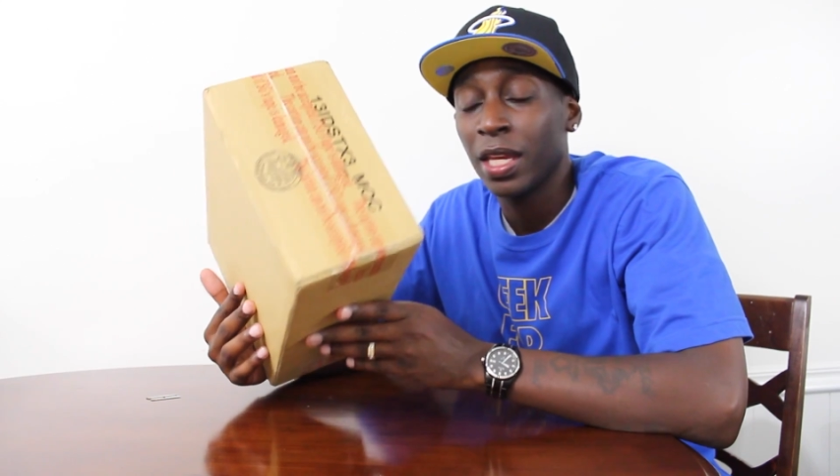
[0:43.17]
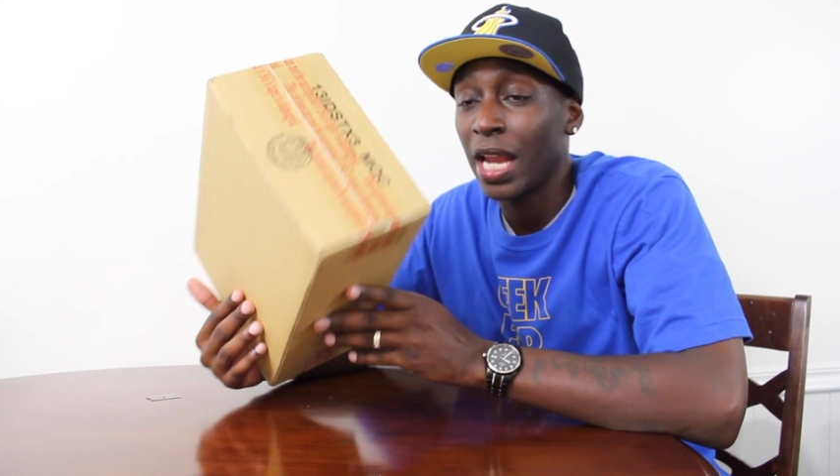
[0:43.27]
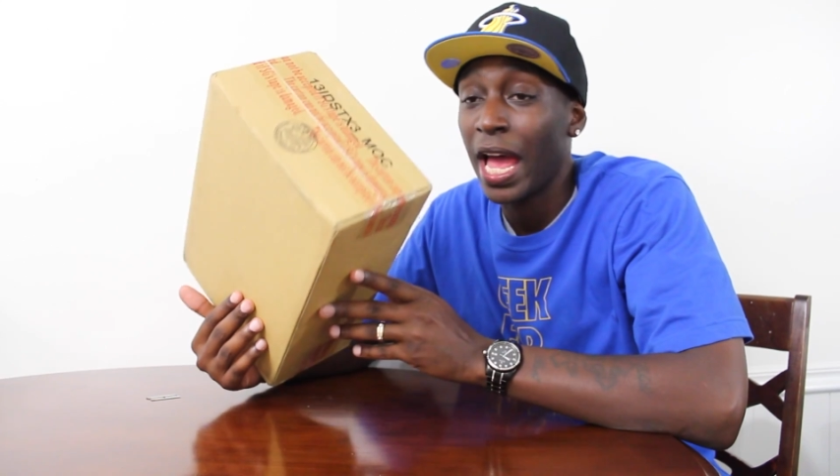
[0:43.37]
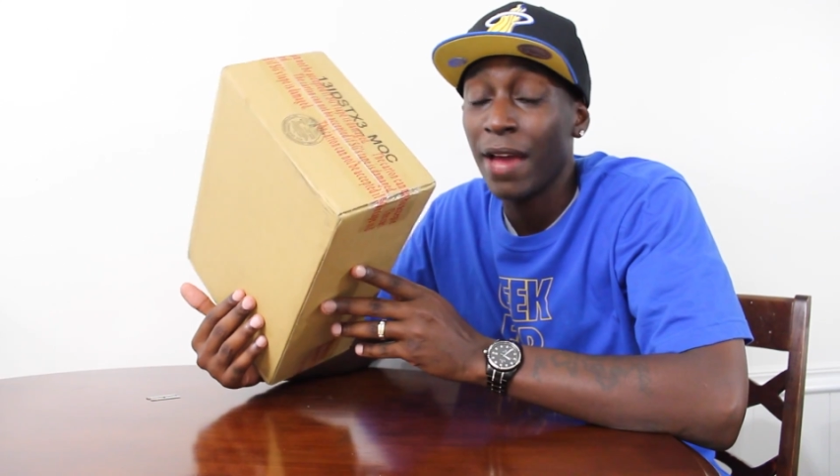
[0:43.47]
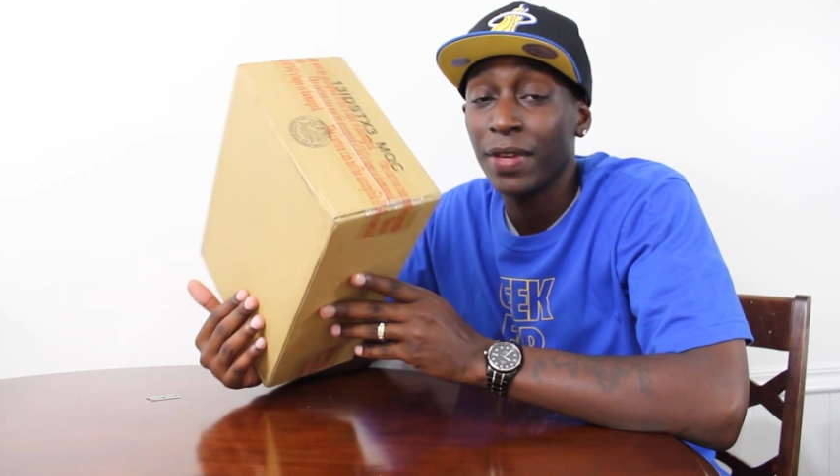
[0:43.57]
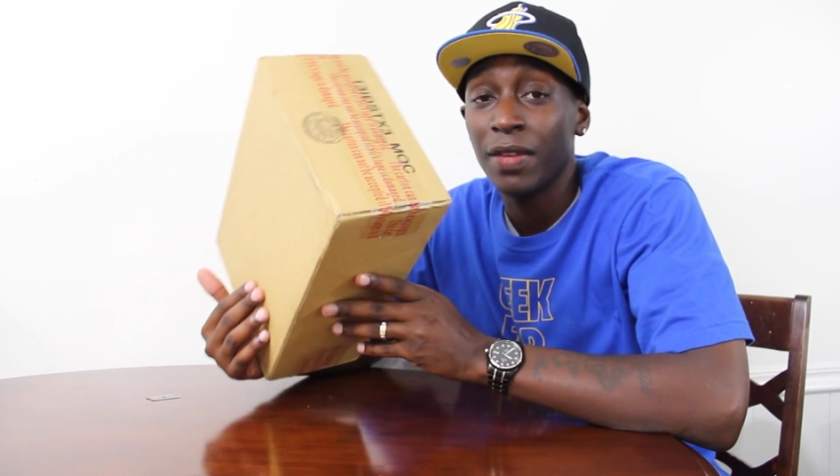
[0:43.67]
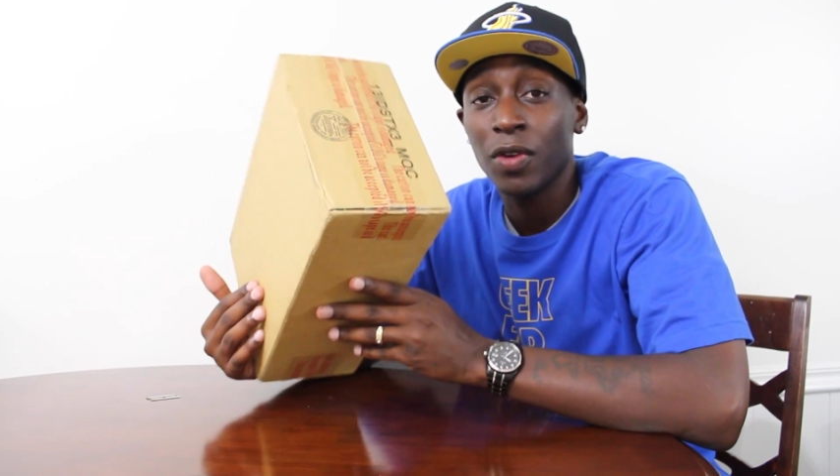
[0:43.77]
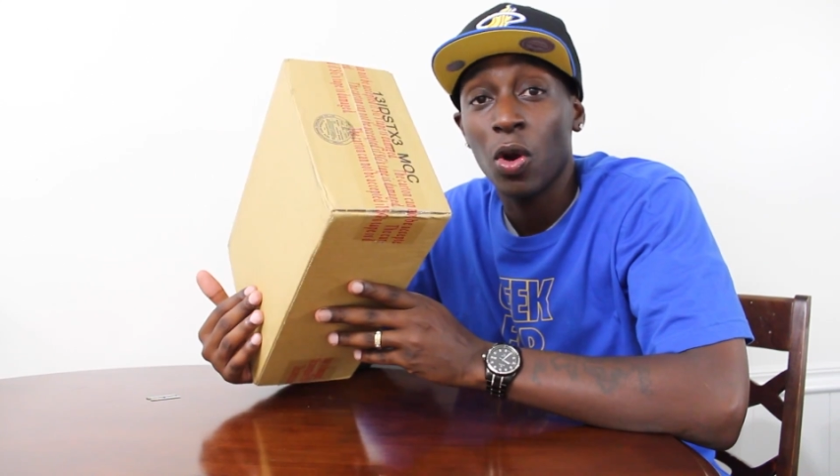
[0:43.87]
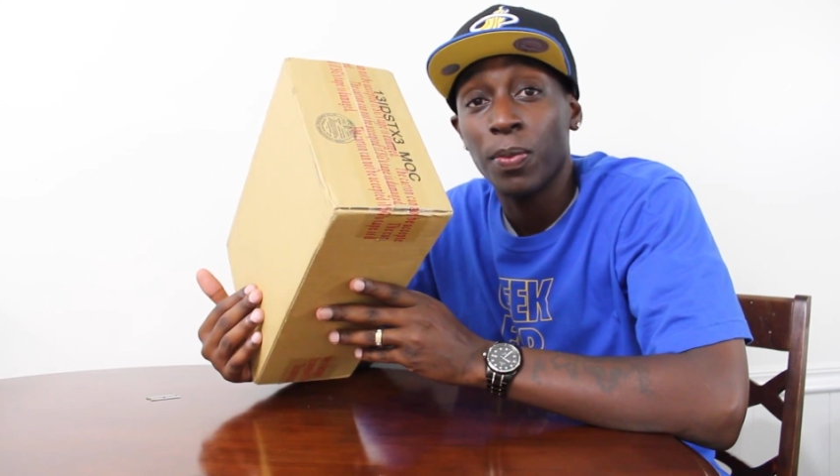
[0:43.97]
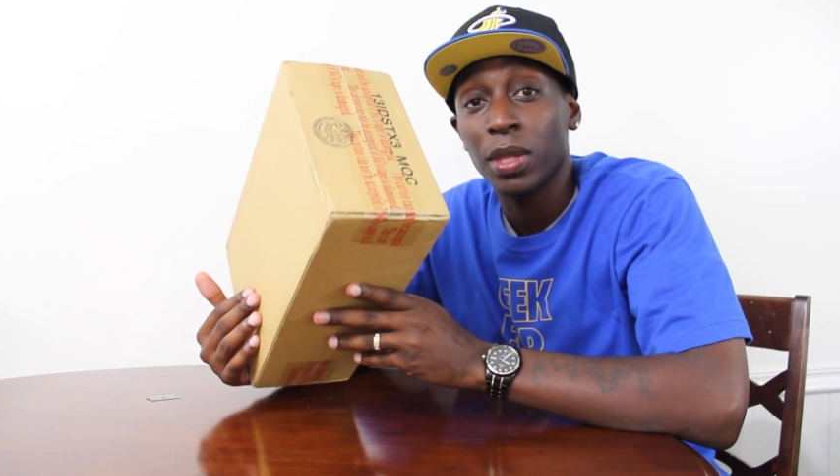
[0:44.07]
and I haven't
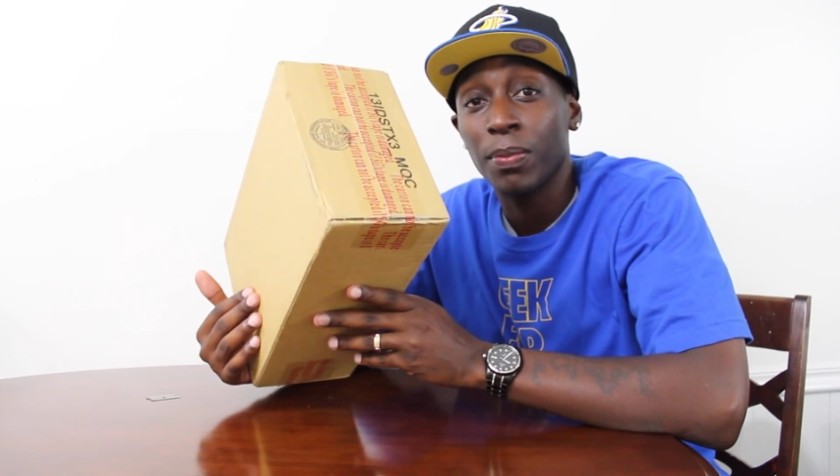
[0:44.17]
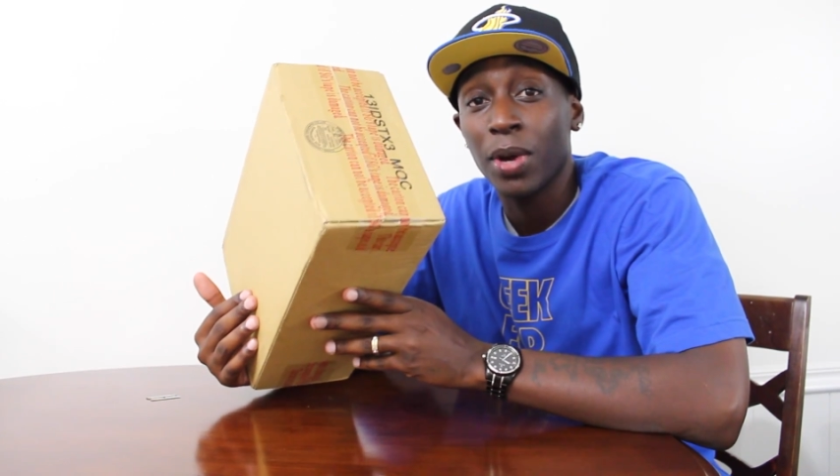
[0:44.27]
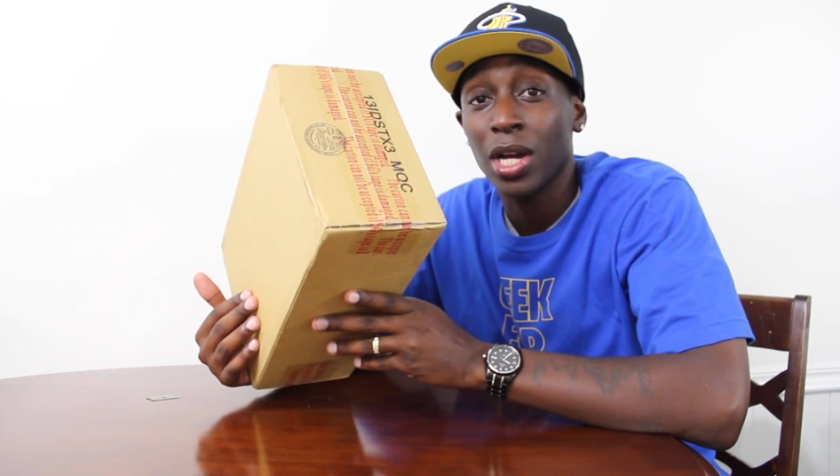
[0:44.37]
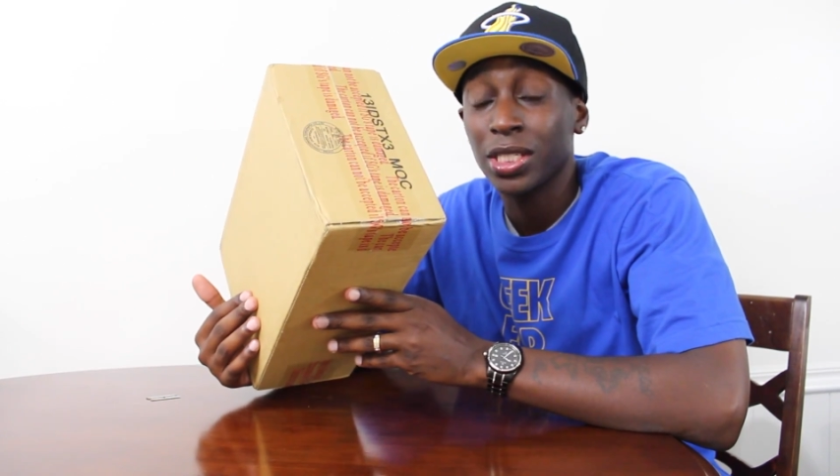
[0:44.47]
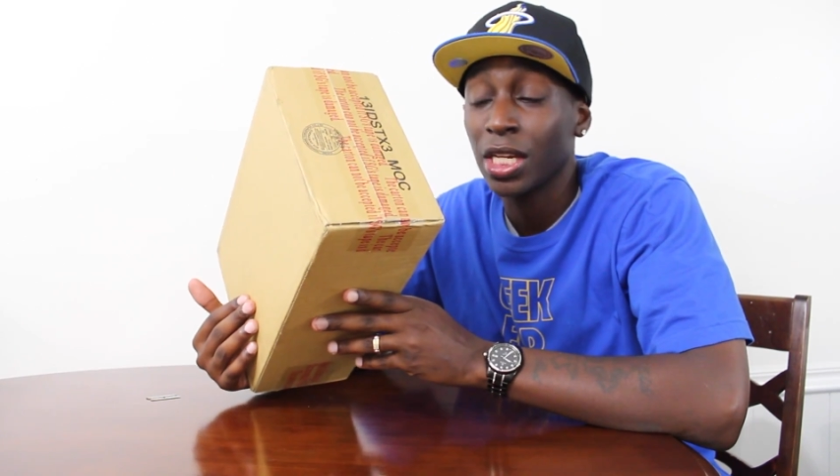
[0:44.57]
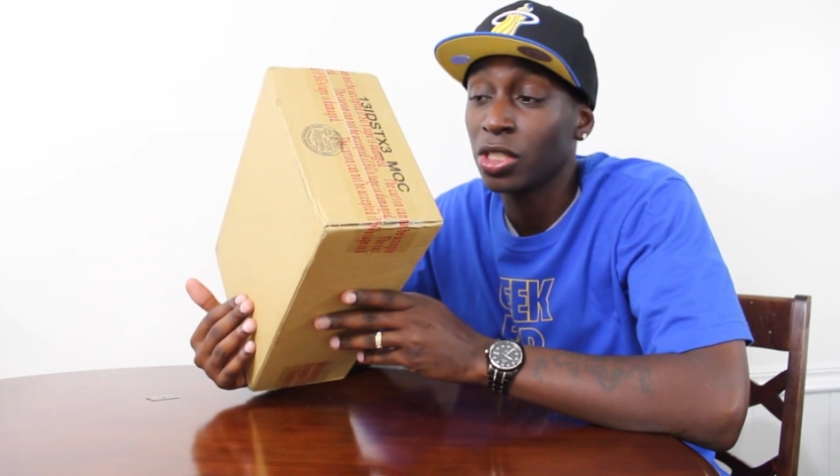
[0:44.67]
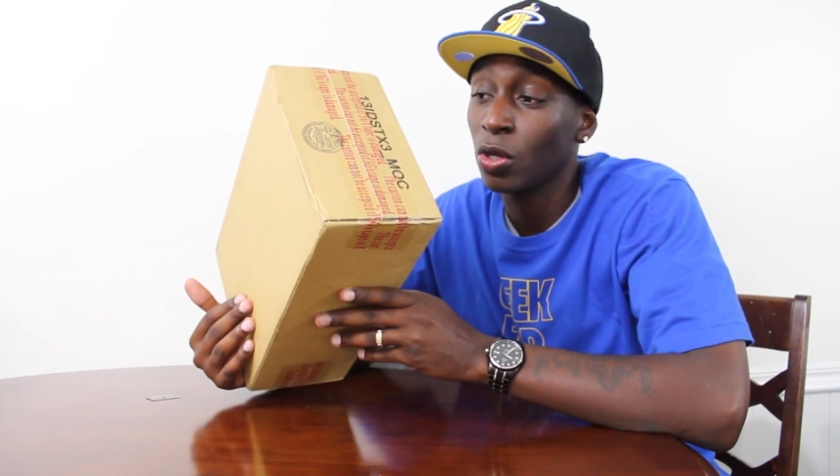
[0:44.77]
even opened the box yet.